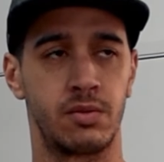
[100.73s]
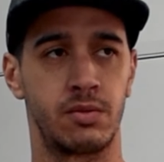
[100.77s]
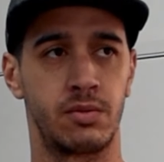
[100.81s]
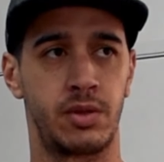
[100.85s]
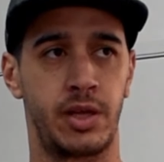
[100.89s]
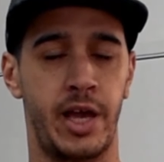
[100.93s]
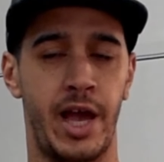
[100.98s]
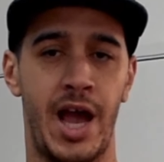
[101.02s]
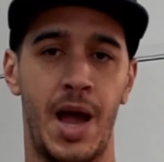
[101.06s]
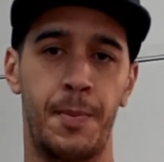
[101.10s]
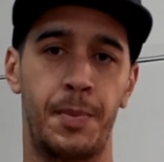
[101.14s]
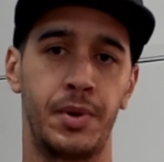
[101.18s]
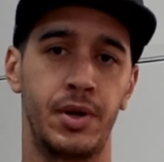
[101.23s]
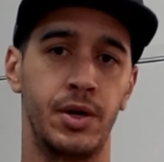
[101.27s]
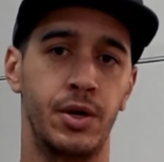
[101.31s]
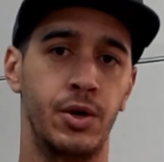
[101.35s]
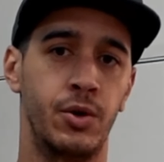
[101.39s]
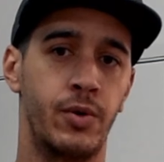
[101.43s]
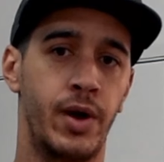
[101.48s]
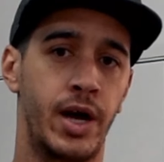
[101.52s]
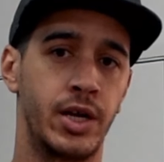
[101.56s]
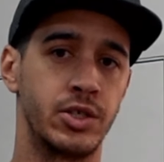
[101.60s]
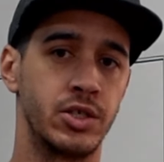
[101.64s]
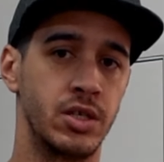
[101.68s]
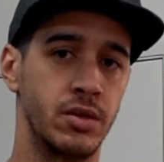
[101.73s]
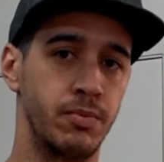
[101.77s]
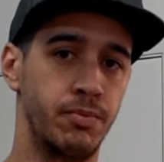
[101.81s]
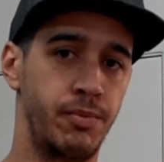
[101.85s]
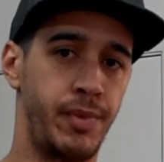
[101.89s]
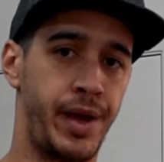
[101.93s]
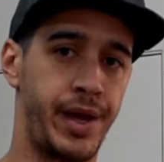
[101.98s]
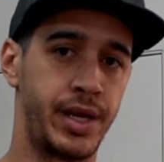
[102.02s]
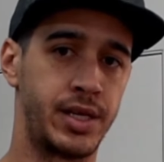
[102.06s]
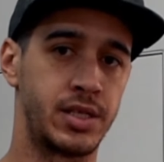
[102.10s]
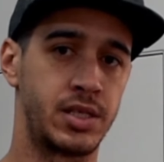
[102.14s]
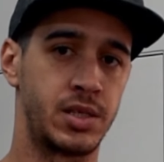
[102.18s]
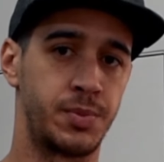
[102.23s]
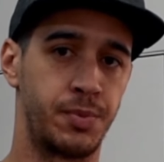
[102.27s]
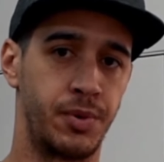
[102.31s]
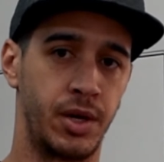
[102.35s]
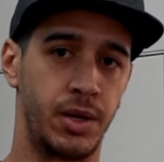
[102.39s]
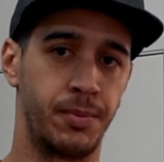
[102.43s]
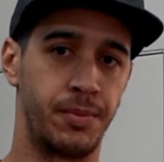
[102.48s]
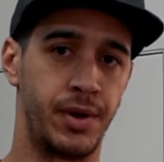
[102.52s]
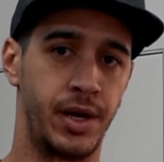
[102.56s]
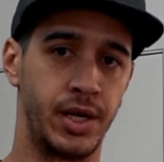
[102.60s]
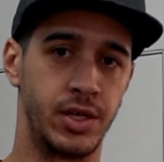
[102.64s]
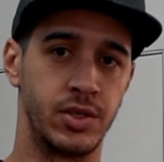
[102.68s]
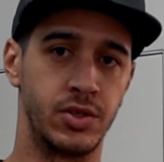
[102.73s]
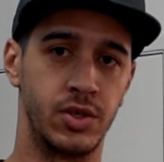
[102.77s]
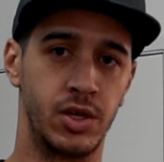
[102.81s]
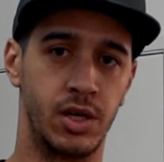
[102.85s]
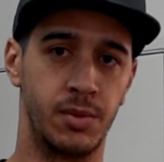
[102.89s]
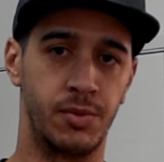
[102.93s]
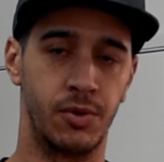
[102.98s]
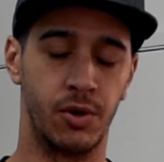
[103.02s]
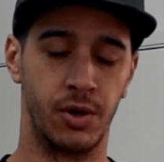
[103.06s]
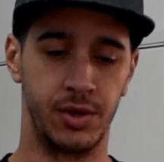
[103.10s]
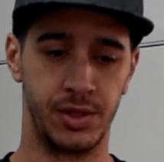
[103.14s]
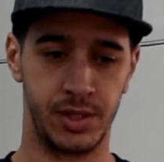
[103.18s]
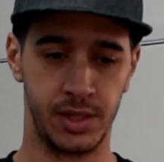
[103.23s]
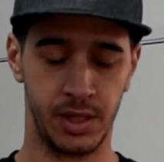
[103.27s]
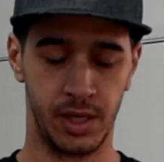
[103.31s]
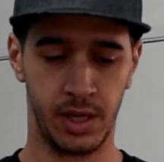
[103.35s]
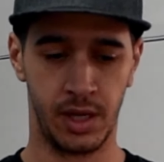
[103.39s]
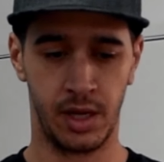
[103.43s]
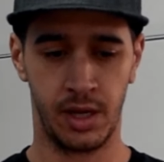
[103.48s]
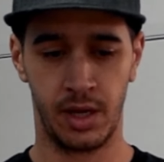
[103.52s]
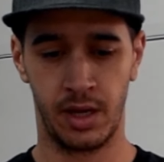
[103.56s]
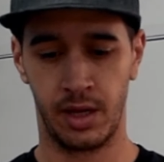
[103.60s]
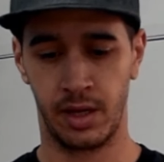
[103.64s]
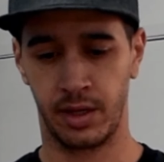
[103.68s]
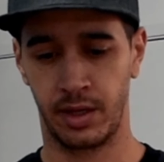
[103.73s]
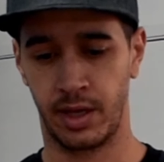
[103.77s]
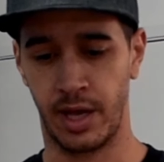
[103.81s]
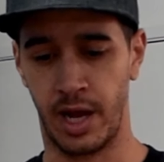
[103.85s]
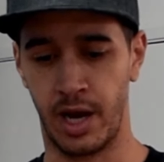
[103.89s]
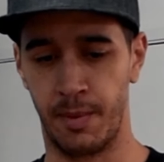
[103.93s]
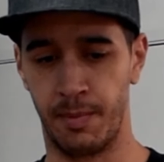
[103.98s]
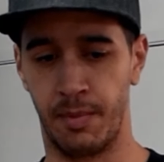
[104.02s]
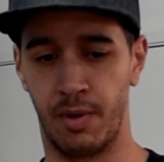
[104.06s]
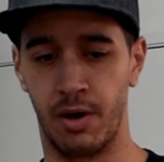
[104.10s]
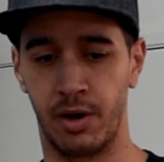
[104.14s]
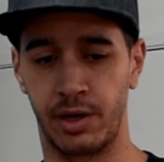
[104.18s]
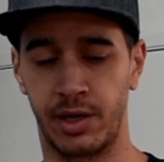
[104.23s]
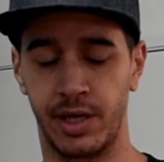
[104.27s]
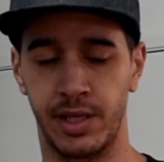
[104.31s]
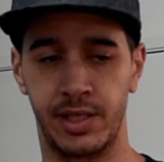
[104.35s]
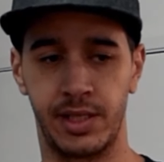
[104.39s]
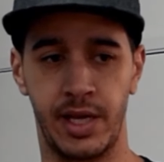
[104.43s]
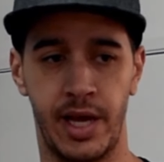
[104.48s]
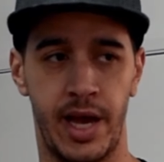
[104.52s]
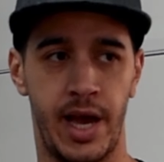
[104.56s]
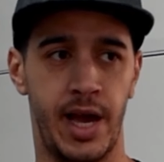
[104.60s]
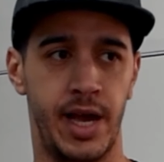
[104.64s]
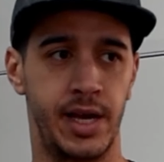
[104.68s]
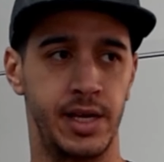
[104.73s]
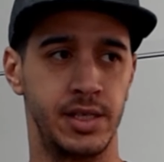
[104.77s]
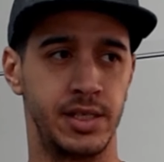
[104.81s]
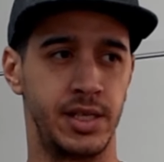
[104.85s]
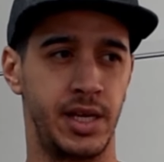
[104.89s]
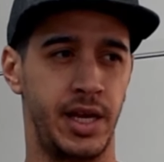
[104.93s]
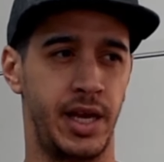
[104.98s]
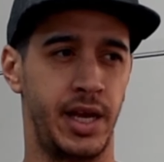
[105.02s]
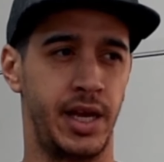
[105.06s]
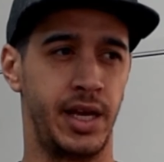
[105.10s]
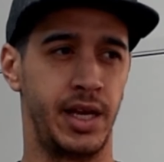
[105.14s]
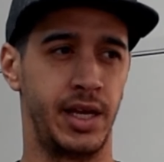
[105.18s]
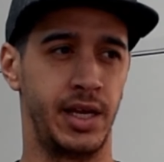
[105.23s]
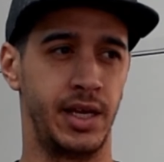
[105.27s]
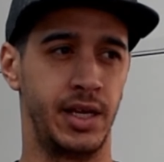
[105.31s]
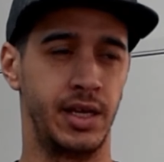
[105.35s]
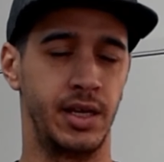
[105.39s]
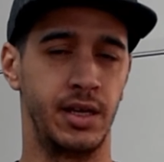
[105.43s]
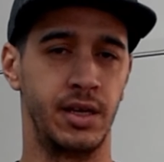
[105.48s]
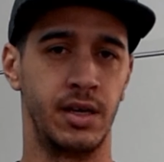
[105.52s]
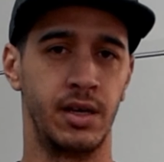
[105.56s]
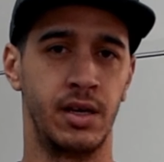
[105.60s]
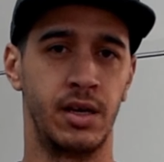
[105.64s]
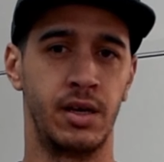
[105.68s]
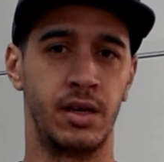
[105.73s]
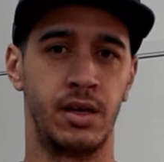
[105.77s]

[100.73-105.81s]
Capita, who actually makes Spring Break snowboards, kind of markets as a